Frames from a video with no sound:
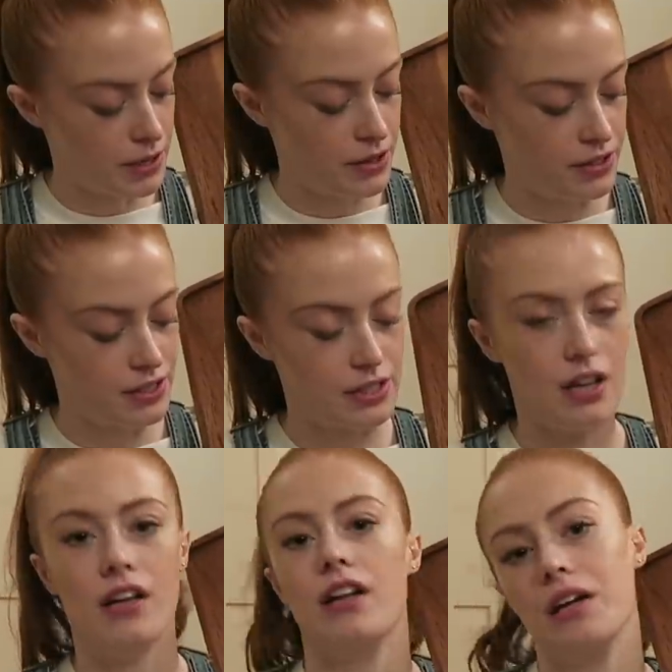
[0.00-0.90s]
mirrors
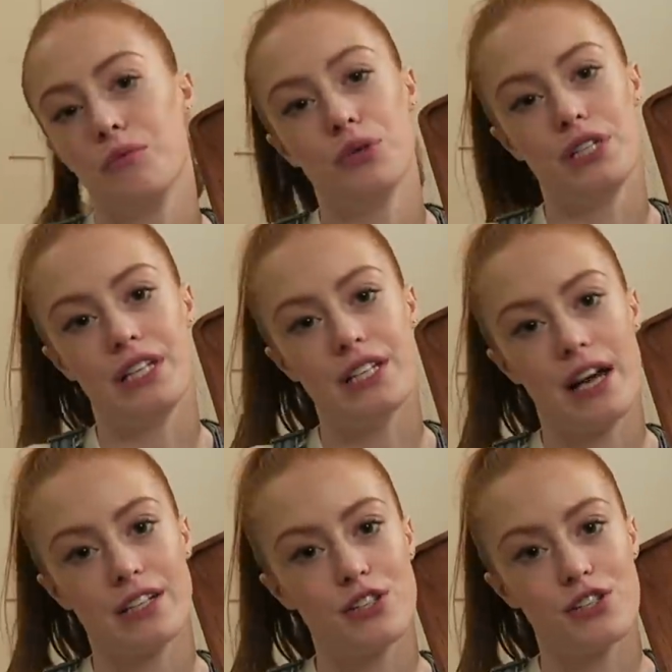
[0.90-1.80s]
that are like woody
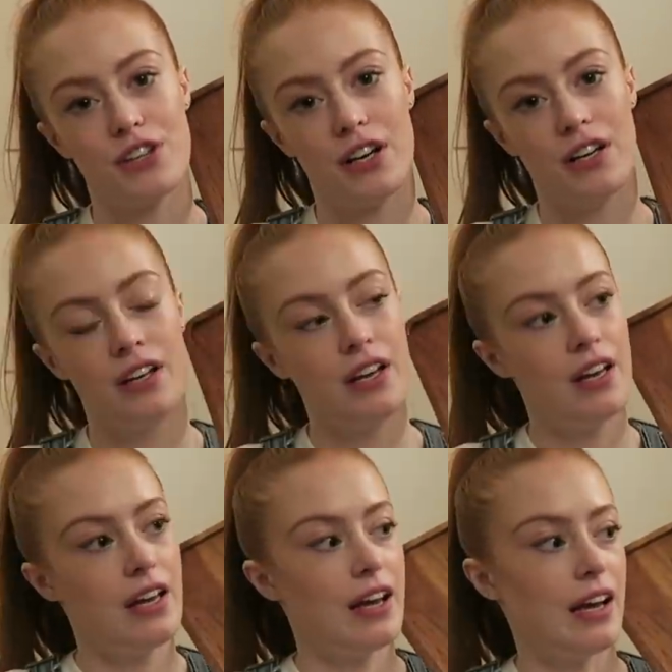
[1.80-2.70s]
texture,
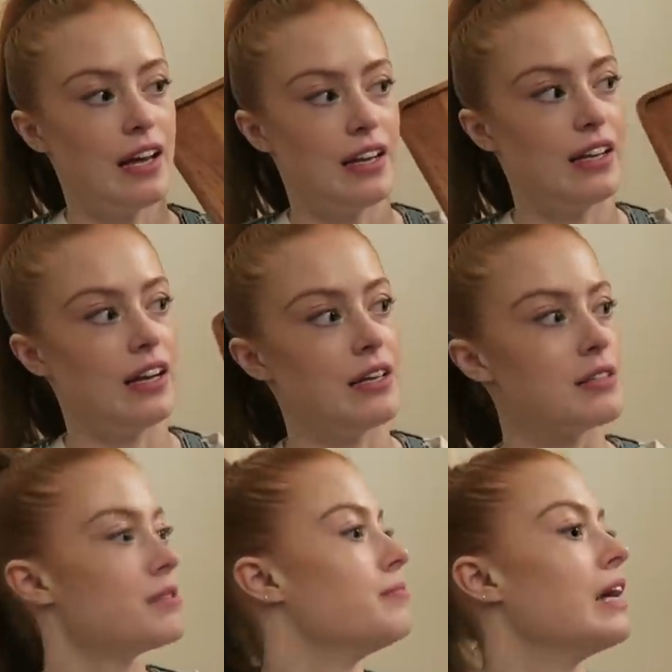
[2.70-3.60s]
and I
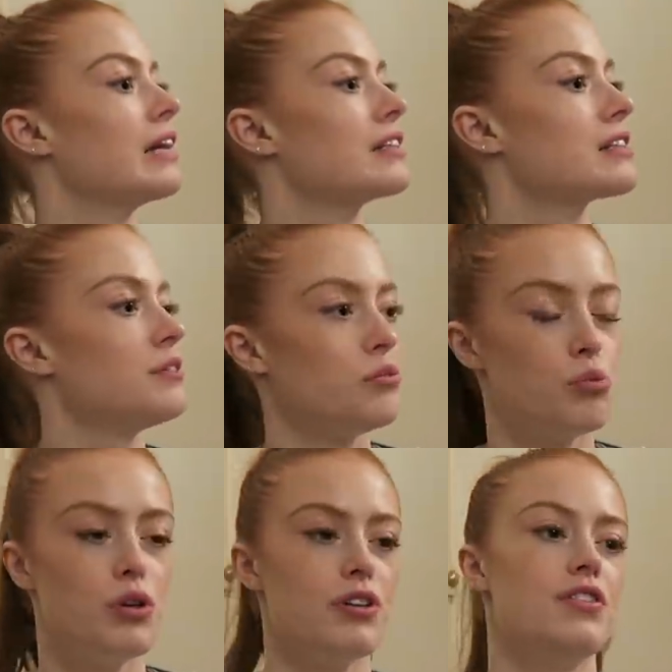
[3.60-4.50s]
like to mix
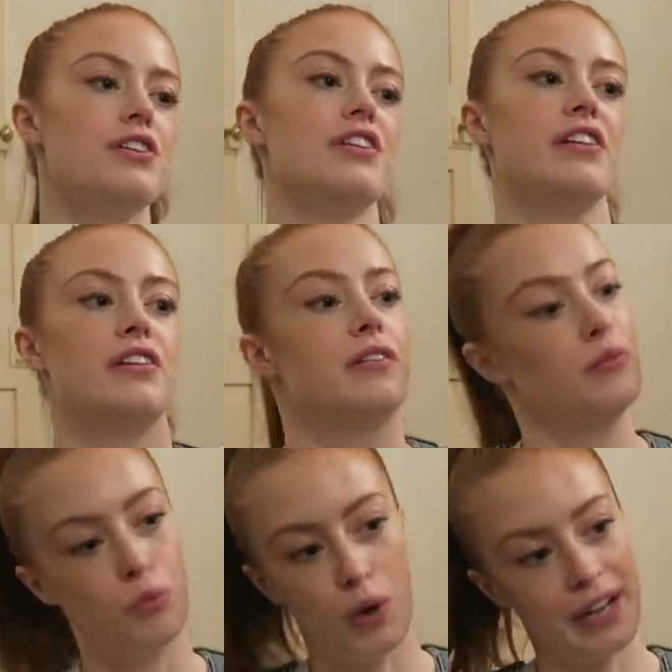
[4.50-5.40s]
wood and
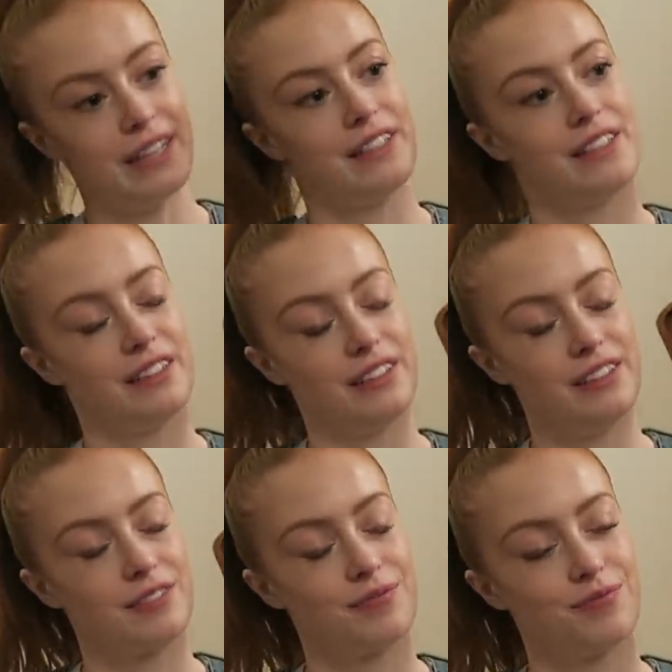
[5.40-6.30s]
white
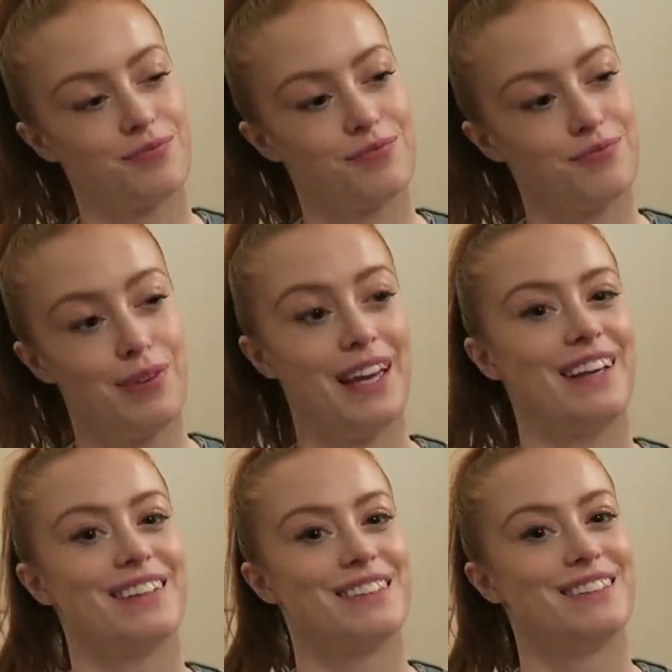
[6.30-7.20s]
and
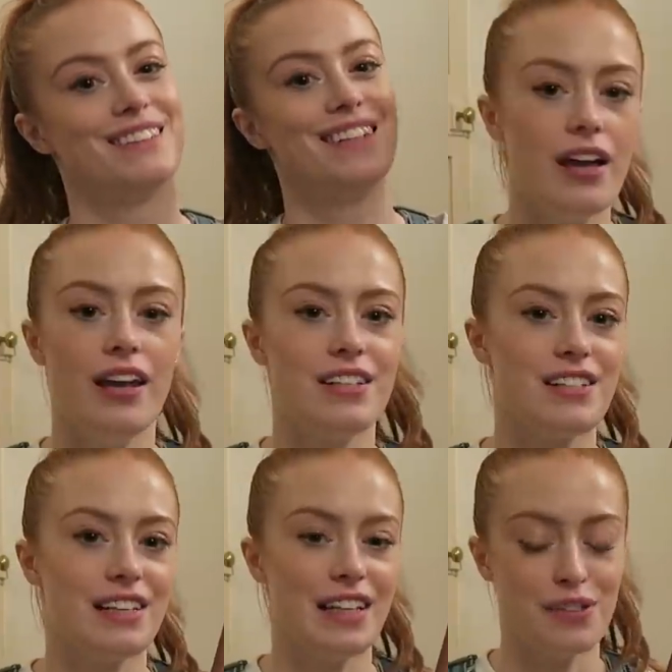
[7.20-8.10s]
pink, and I
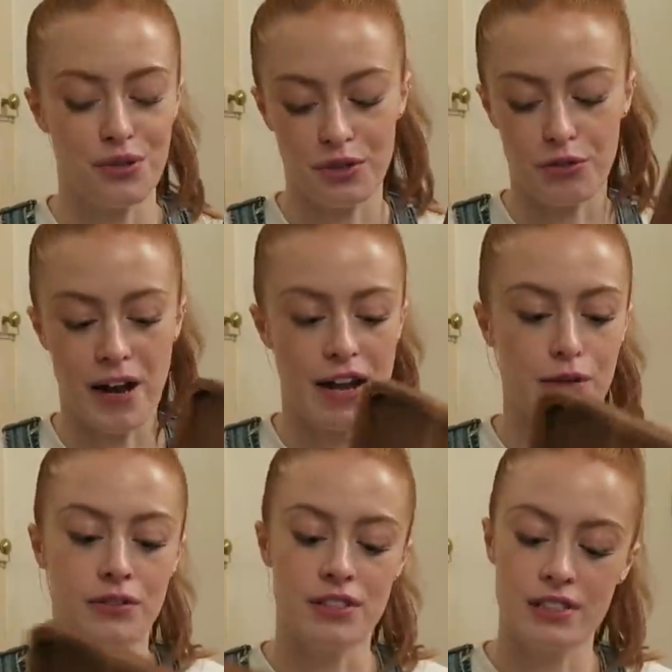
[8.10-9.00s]
just think it sort of
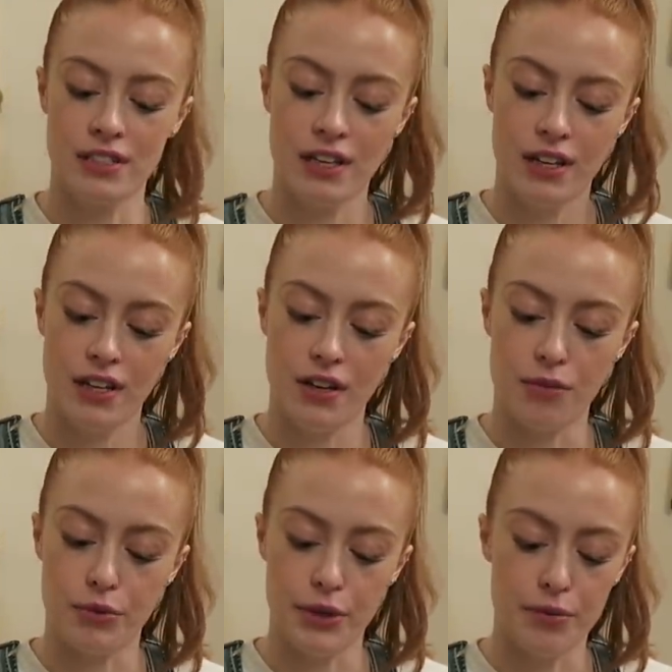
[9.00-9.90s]
grounds
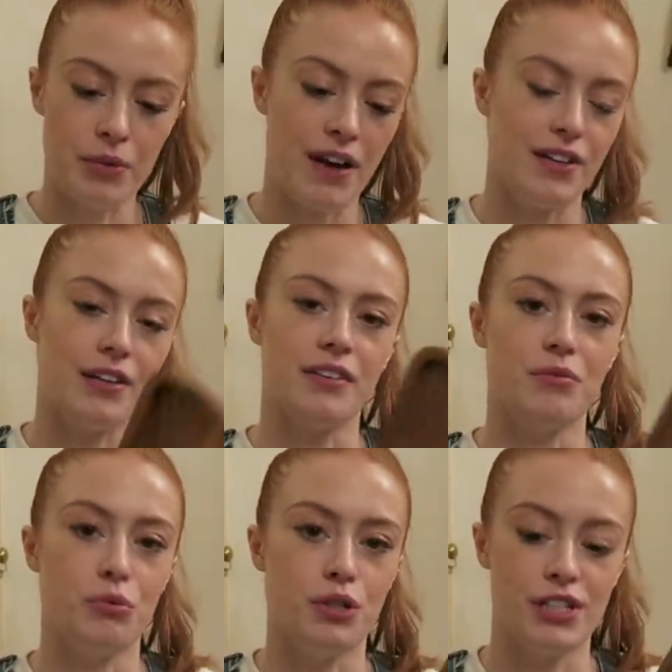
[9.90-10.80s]
a room having
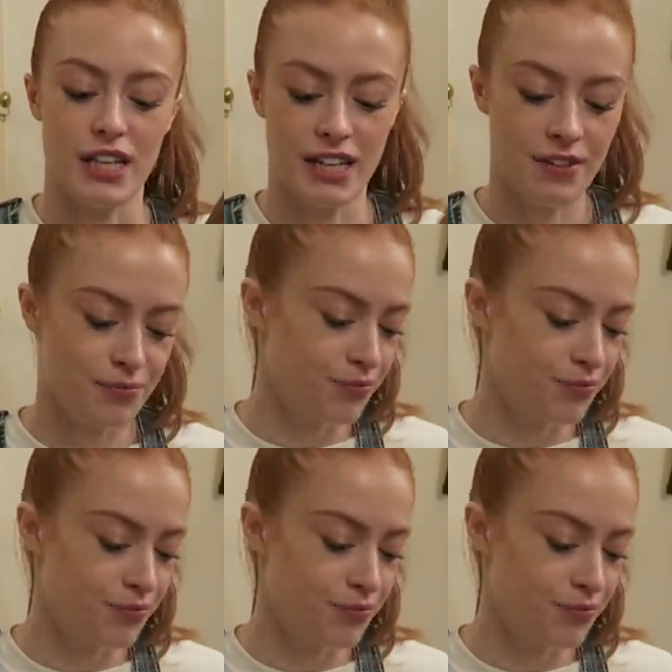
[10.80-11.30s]
wood in it.